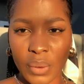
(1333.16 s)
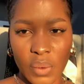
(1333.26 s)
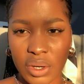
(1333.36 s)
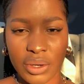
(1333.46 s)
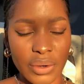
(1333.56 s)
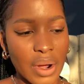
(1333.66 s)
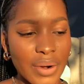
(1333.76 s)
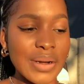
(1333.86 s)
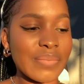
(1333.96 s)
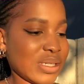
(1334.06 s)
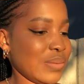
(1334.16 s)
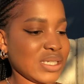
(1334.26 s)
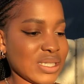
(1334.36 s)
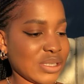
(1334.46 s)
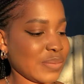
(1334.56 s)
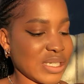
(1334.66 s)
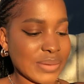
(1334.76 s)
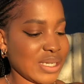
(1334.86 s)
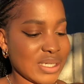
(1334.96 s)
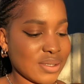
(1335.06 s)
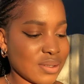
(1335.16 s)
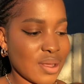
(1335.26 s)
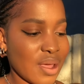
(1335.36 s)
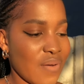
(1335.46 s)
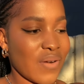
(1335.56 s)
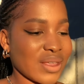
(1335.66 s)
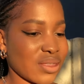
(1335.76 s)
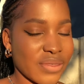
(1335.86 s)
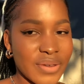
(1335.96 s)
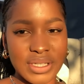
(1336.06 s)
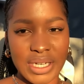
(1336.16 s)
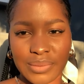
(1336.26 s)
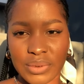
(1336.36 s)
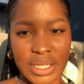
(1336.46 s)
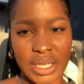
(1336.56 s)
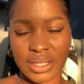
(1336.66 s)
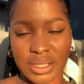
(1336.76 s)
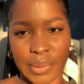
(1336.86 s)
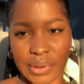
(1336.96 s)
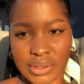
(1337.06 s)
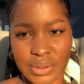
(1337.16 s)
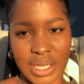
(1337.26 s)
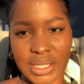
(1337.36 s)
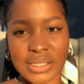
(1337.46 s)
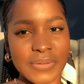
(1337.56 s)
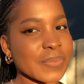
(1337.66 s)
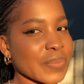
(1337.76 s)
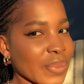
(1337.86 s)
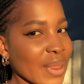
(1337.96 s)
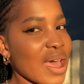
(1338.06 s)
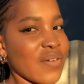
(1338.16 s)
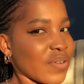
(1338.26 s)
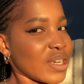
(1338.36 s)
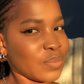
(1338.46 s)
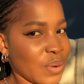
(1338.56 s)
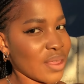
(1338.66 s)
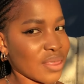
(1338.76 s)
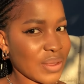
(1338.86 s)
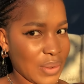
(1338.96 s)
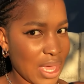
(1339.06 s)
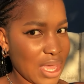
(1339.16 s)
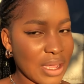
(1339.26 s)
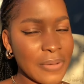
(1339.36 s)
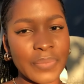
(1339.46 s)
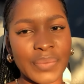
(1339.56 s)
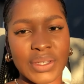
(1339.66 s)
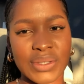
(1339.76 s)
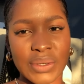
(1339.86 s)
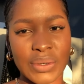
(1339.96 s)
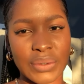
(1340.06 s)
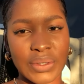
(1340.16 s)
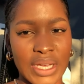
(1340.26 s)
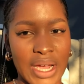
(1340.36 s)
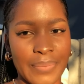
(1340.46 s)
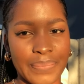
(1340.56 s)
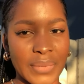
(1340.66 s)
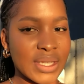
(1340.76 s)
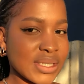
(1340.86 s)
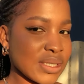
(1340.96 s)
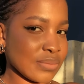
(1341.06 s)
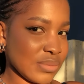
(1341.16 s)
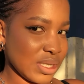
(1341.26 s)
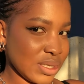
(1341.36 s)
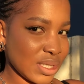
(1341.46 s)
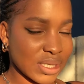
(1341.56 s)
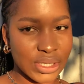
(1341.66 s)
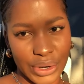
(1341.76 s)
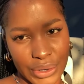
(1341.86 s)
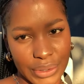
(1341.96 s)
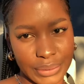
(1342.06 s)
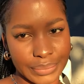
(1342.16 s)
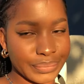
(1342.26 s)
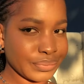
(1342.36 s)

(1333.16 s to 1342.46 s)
we're gonna go i already brushed my teeth i'm just brushing my teeth for like the third time today at this point so that i have fresh breath okay so yeah this is me this is her